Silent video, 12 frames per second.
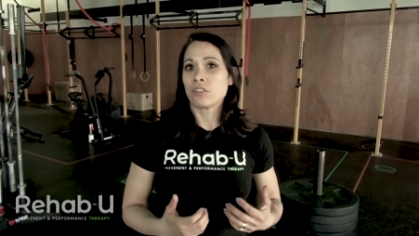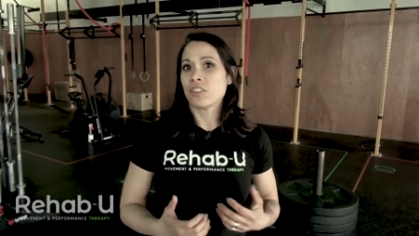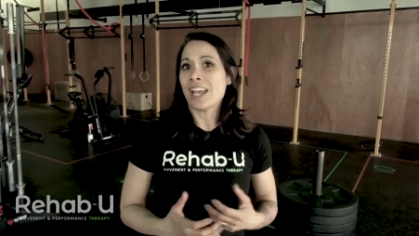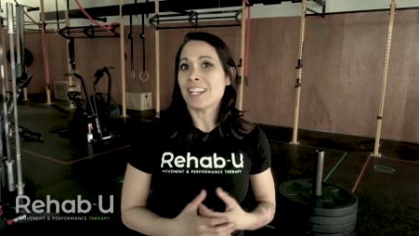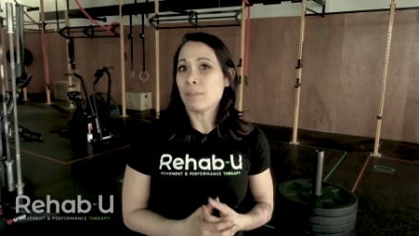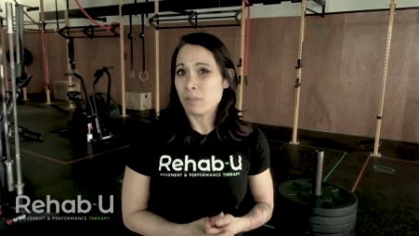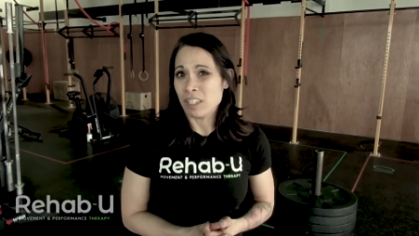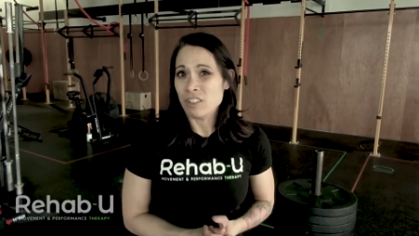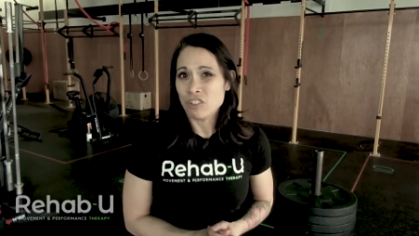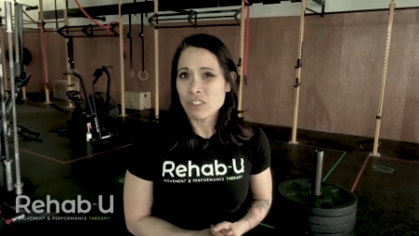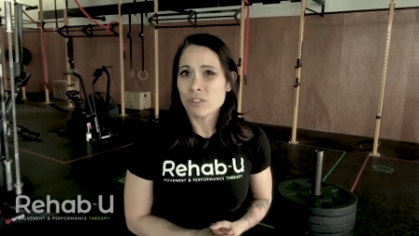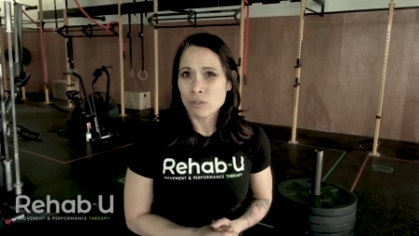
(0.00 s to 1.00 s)

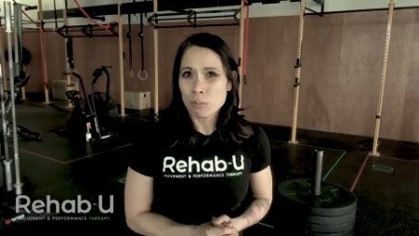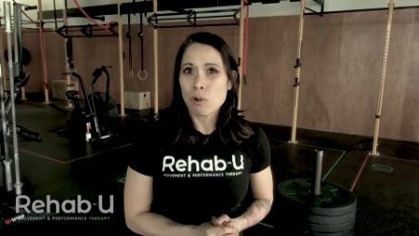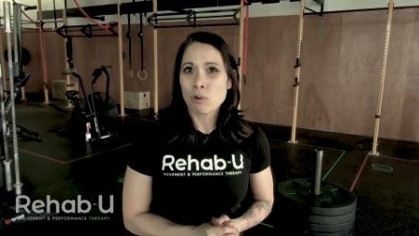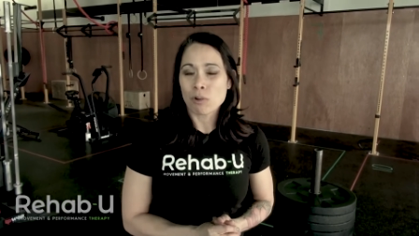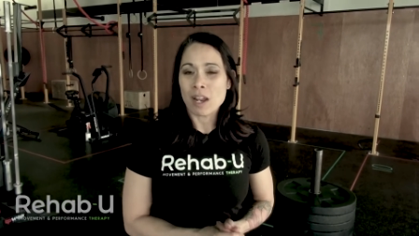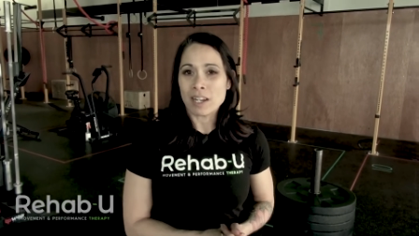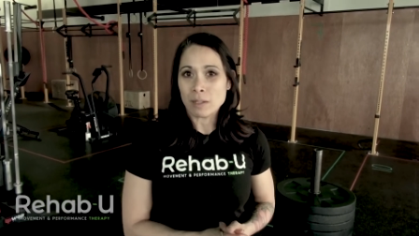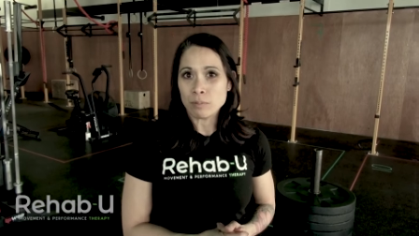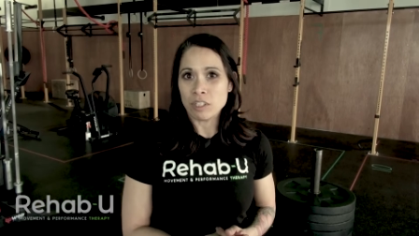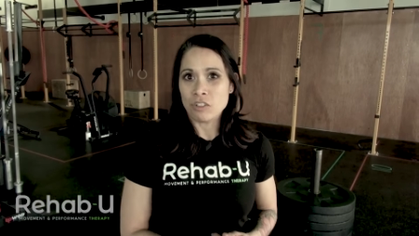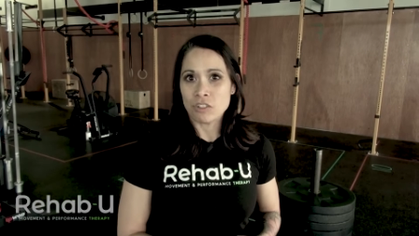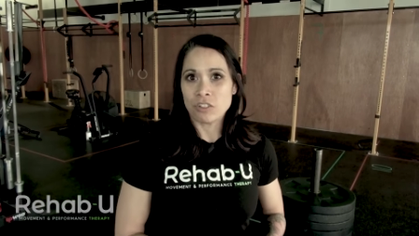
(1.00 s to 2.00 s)
adaptation, there's motor
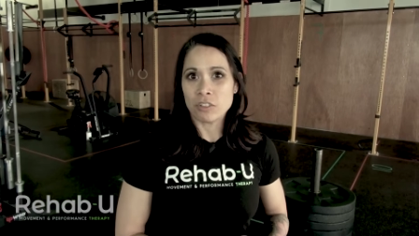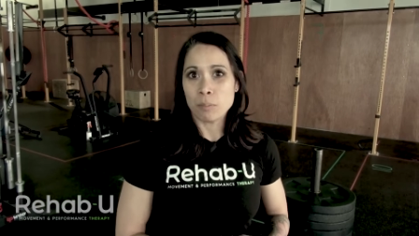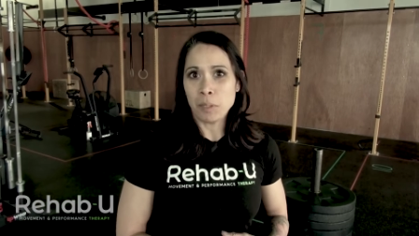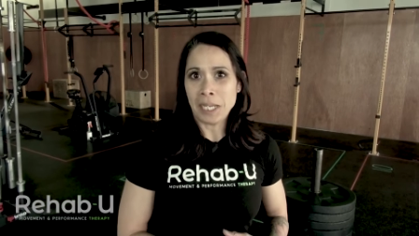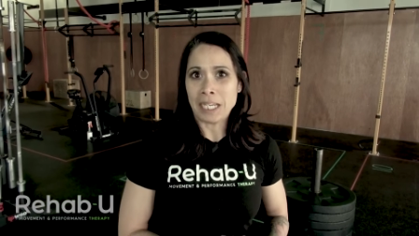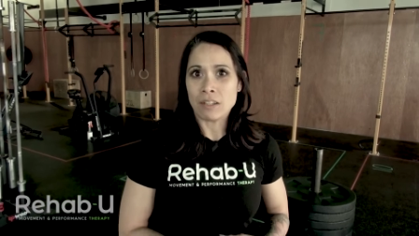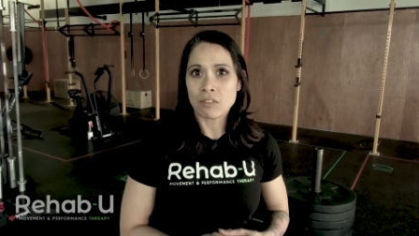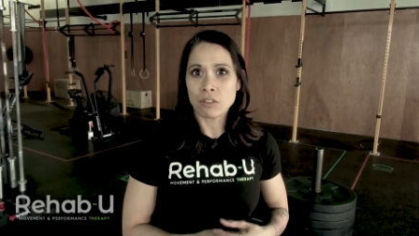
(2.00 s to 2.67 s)
adaptation to pain,